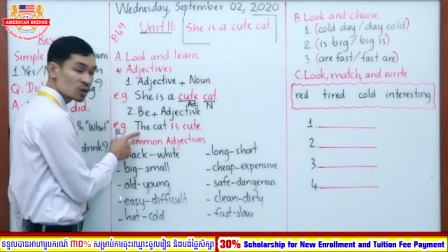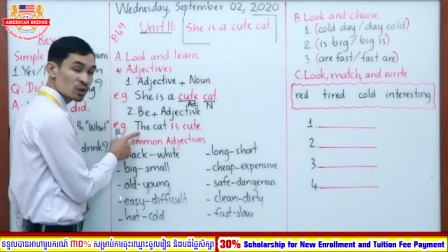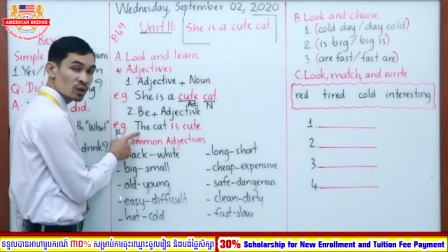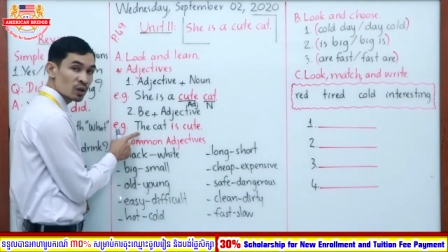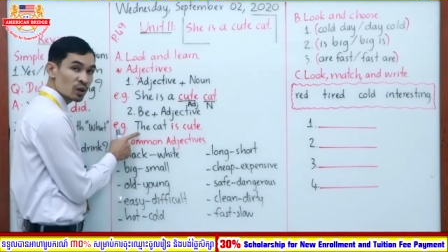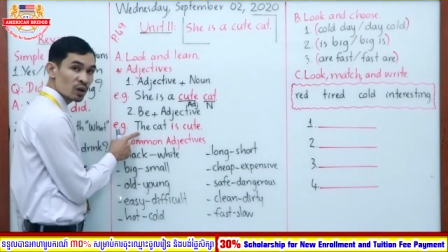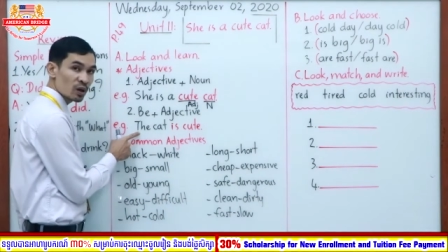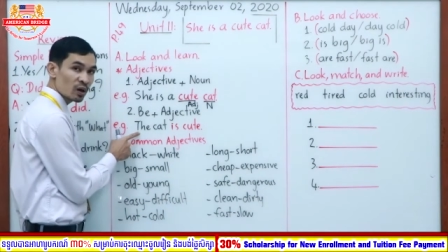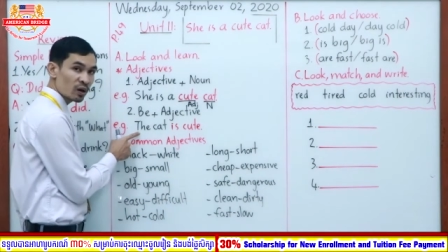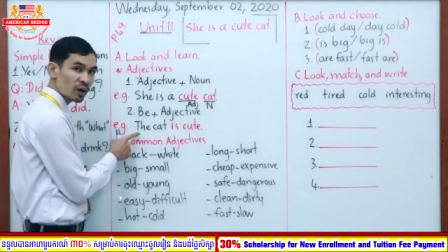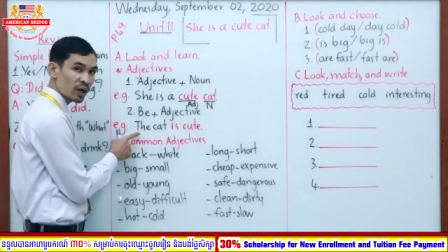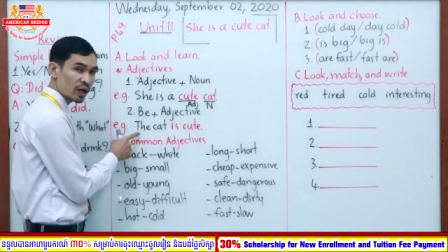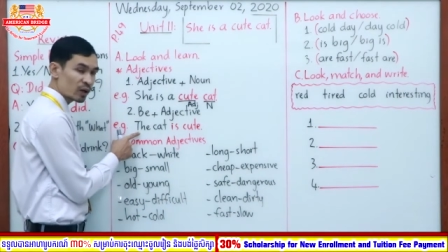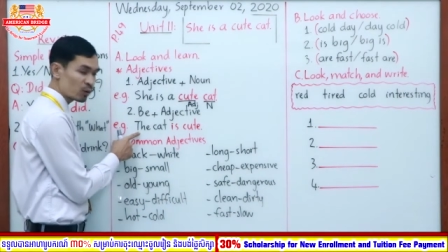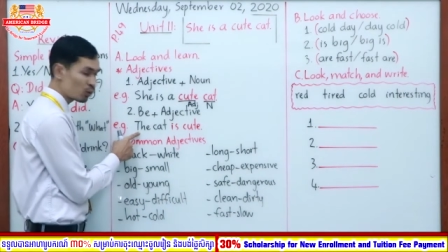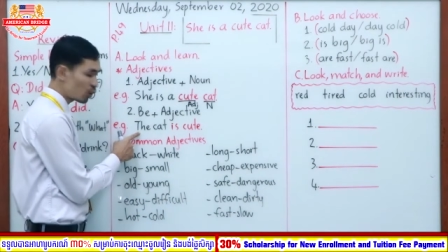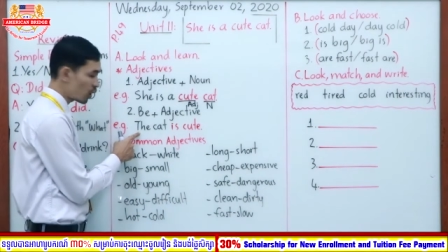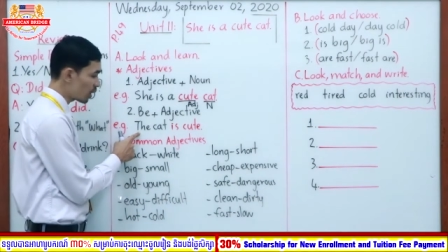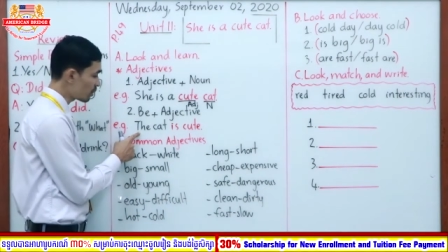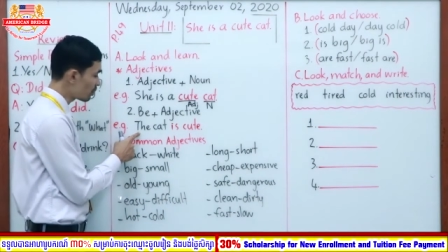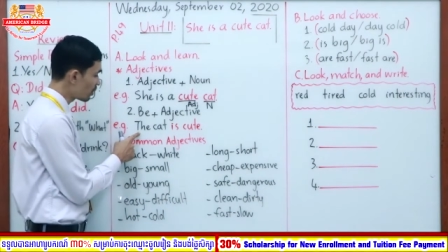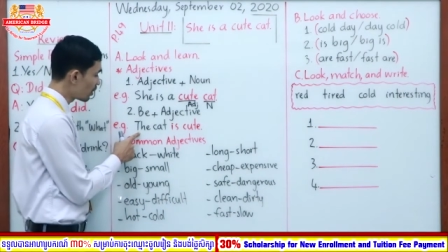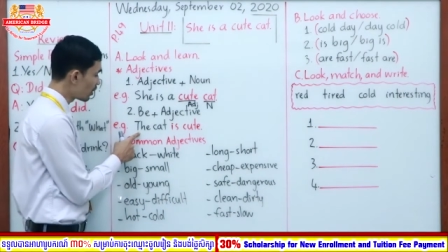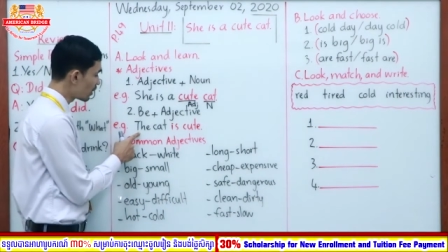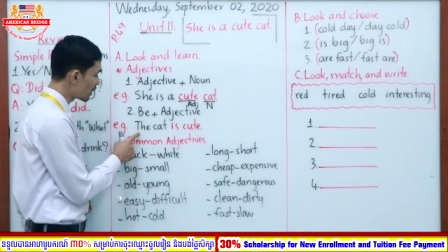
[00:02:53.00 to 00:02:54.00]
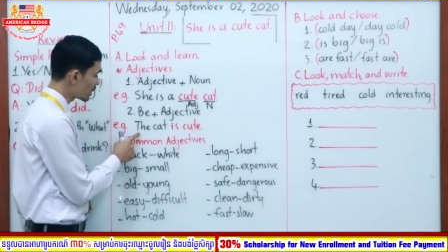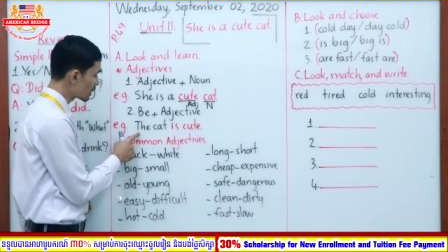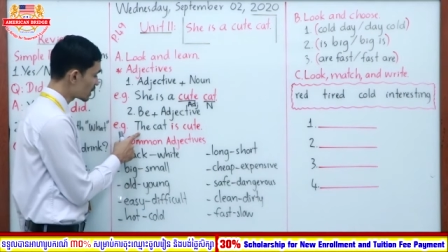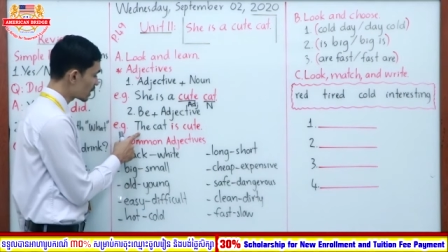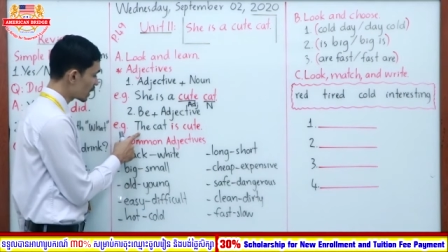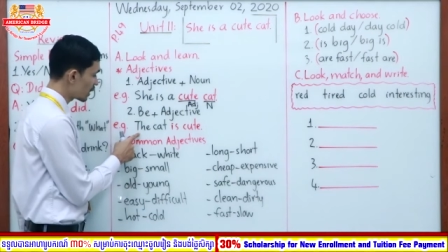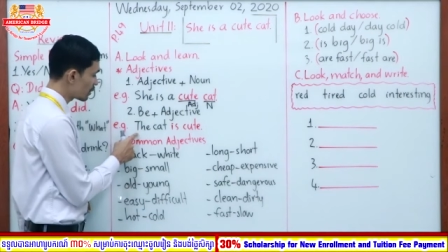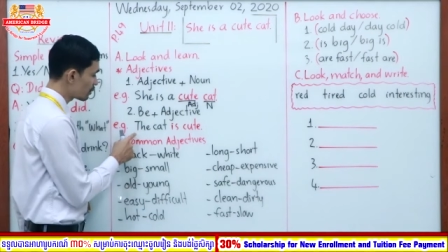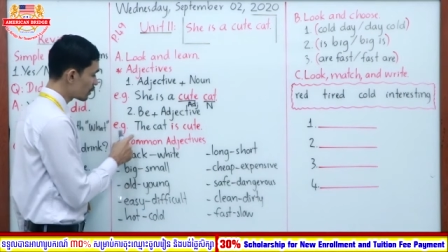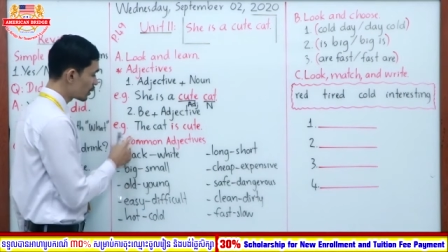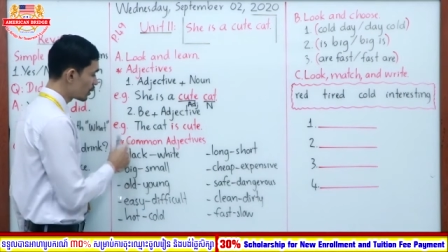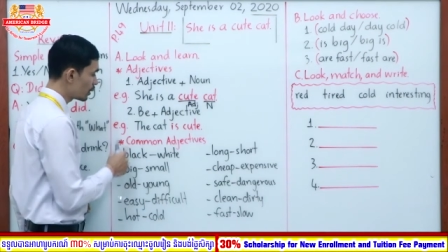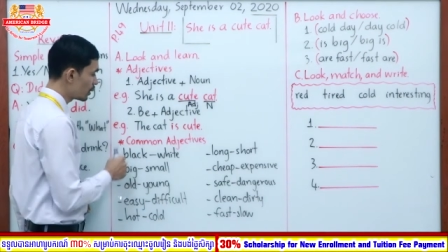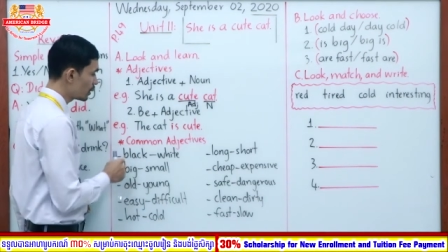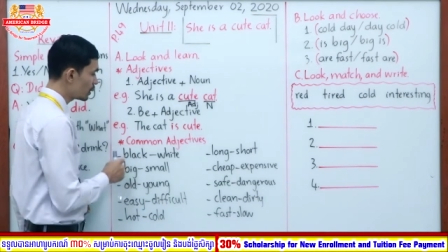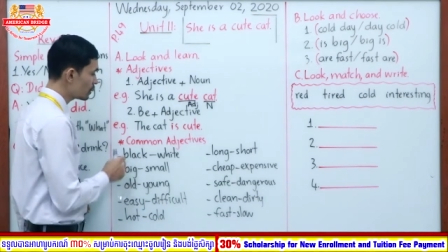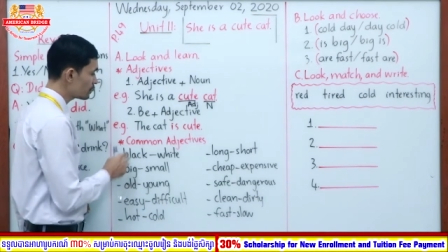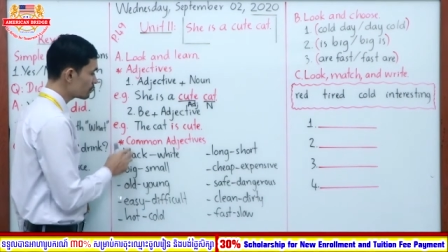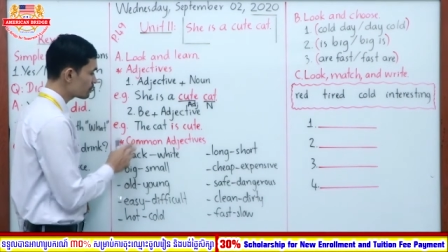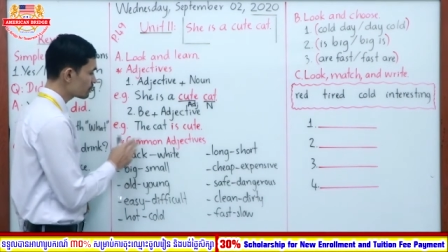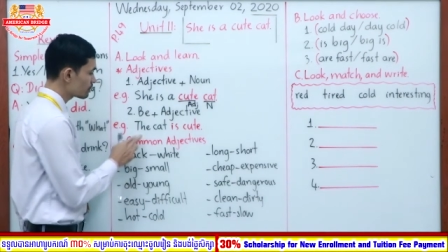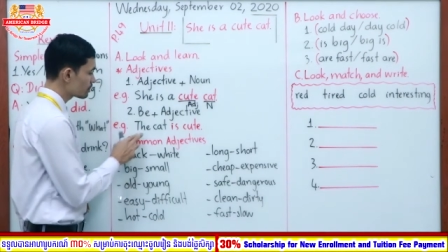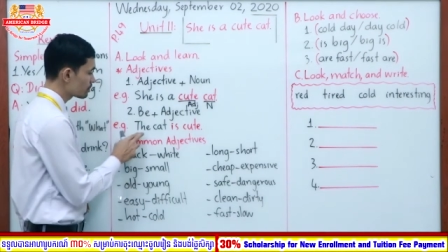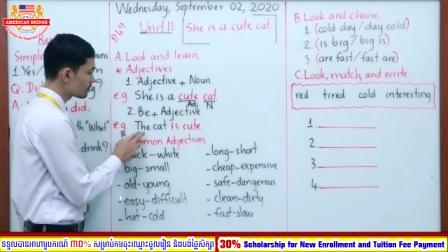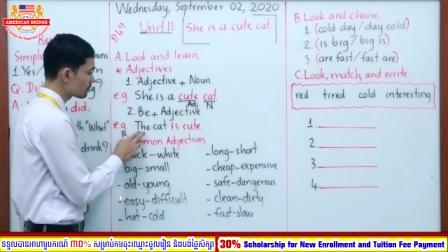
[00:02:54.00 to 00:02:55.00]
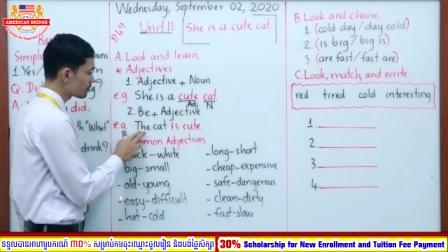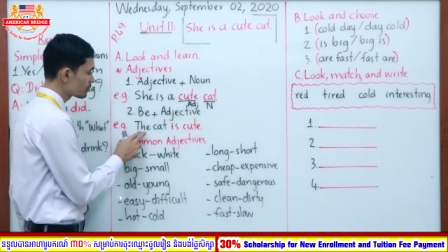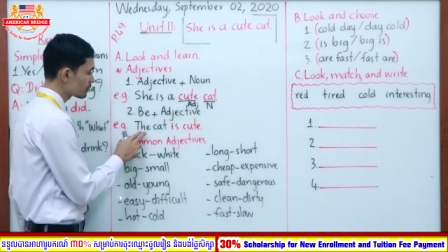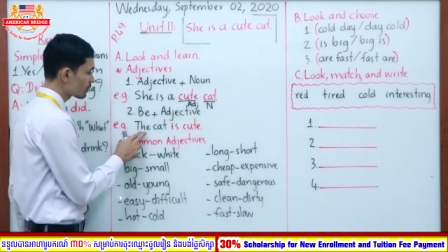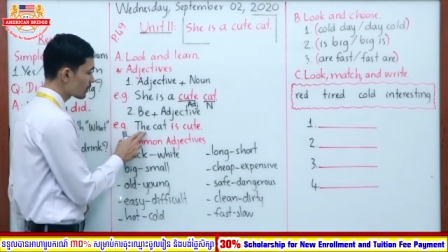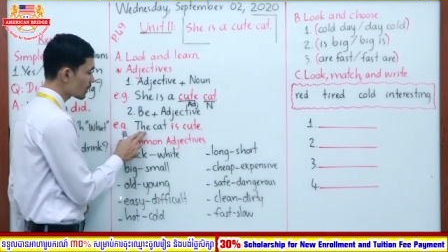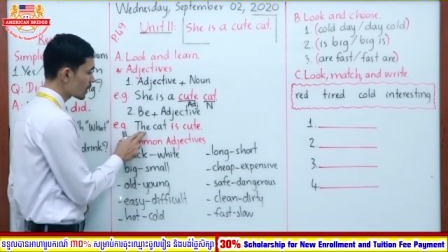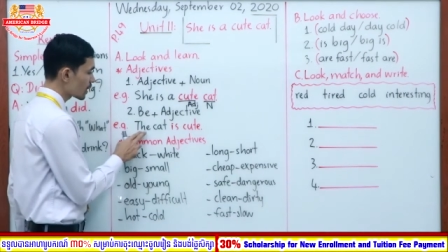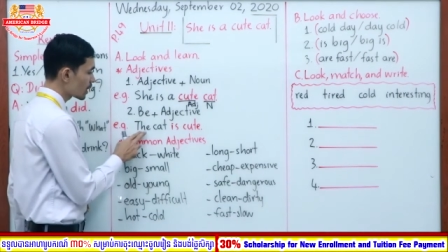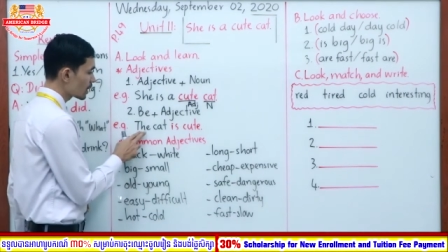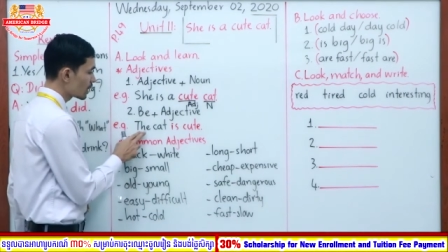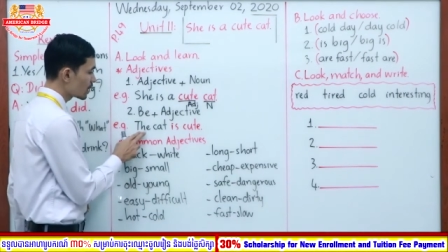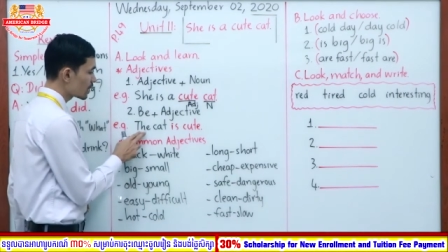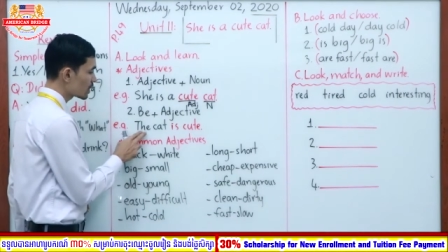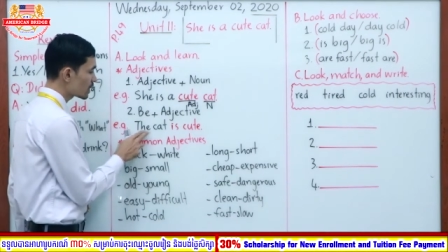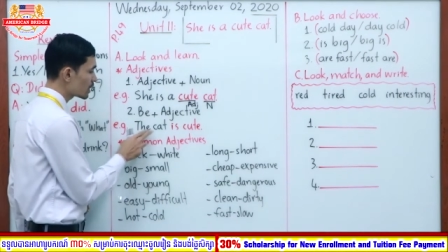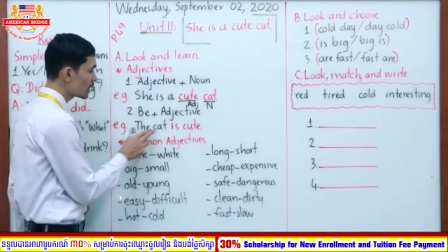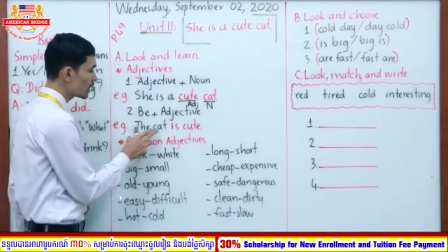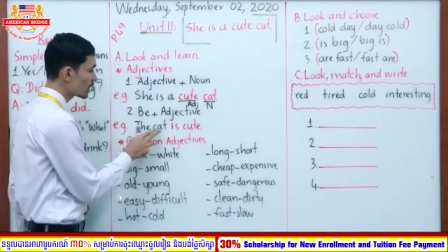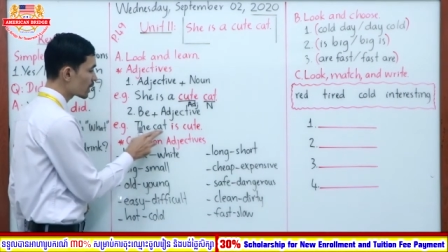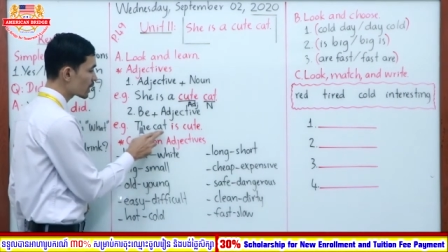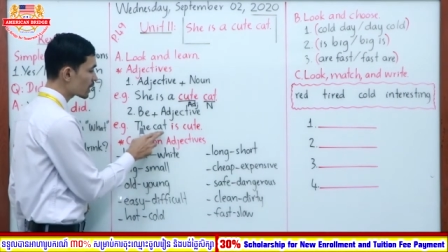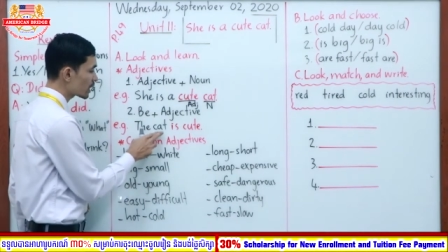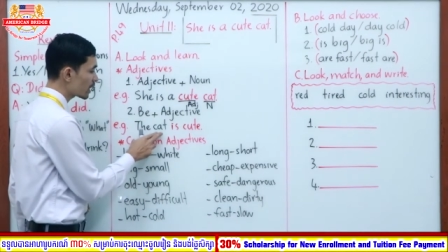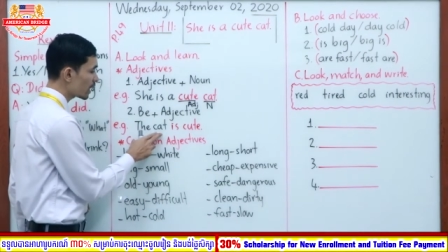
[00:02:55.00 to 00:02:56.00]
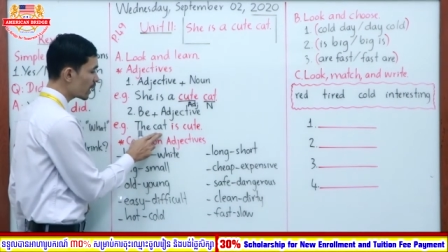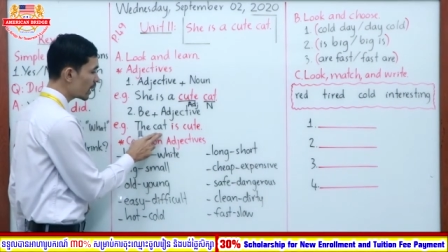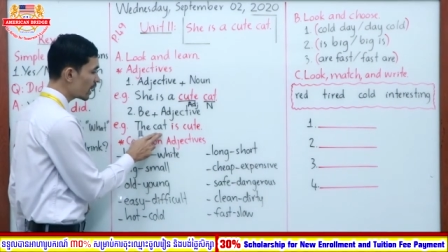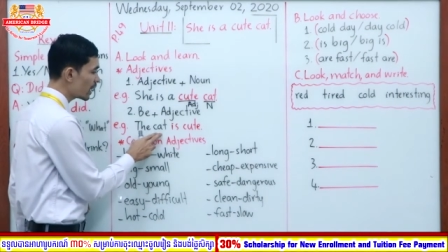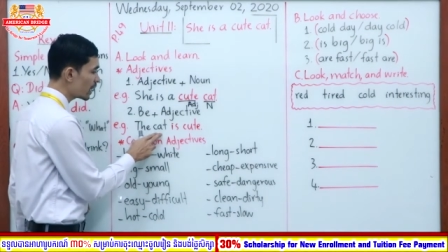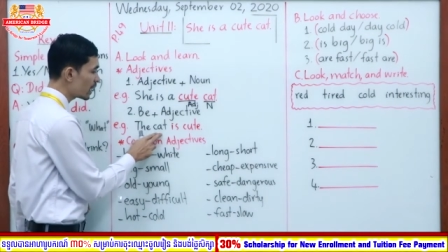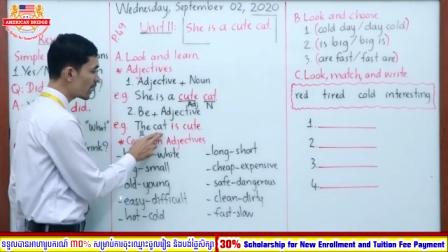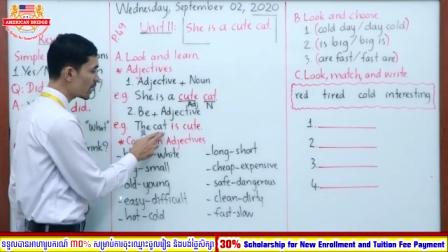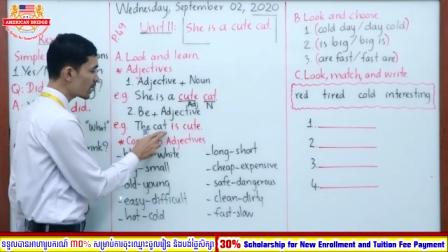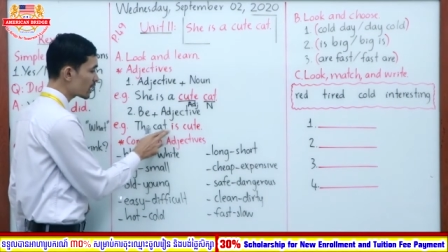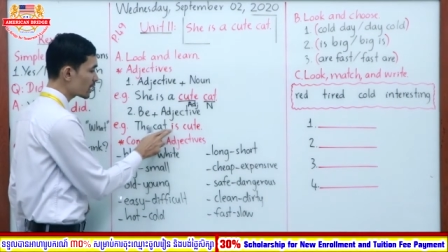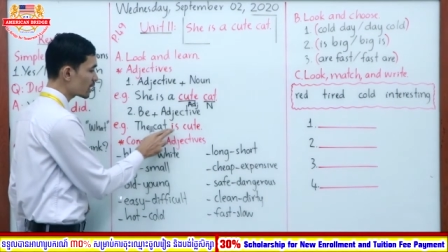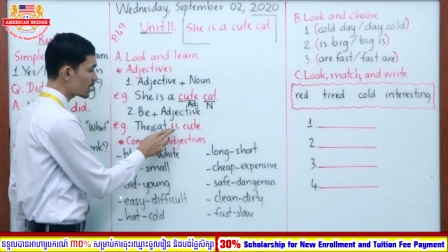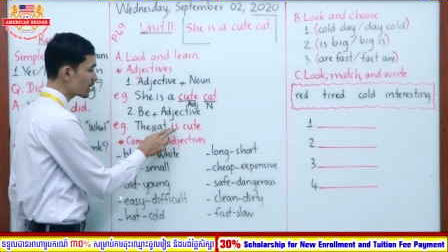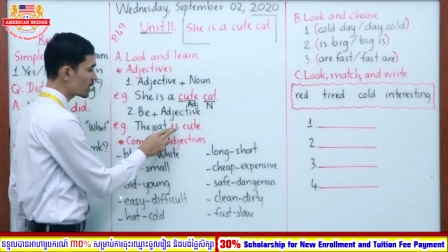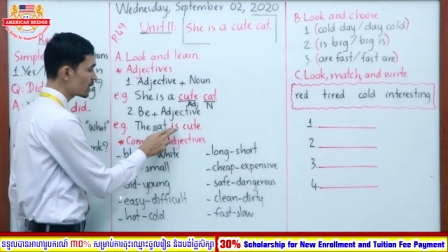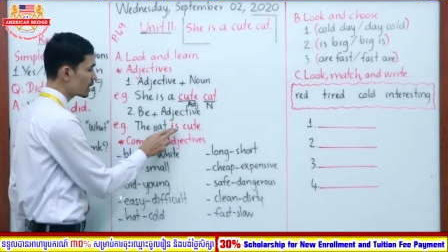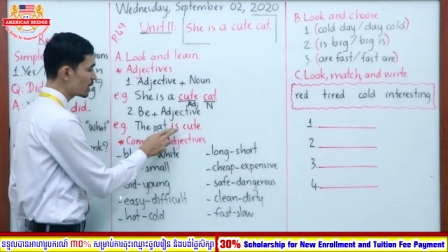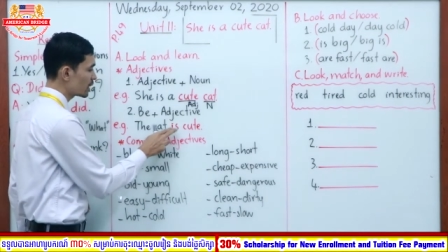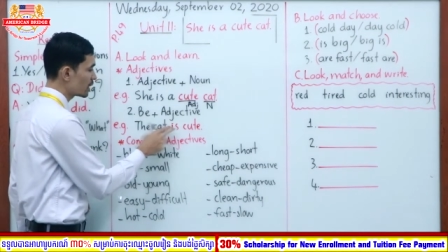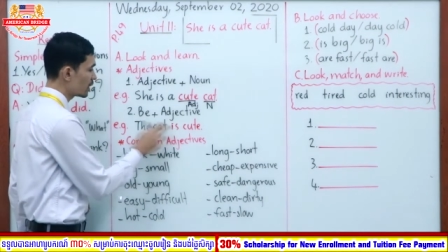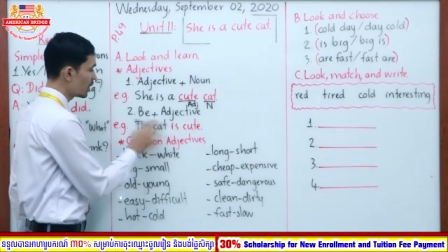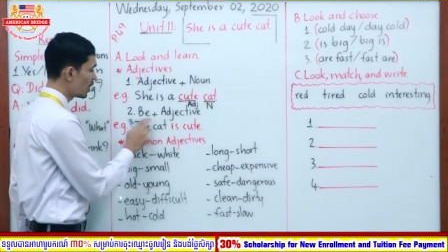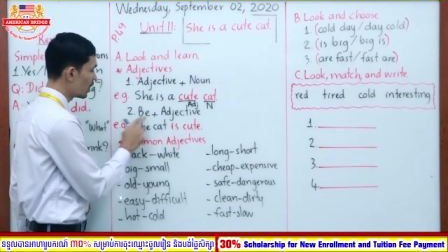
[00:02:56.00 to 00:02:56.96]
look at one more example. The cat,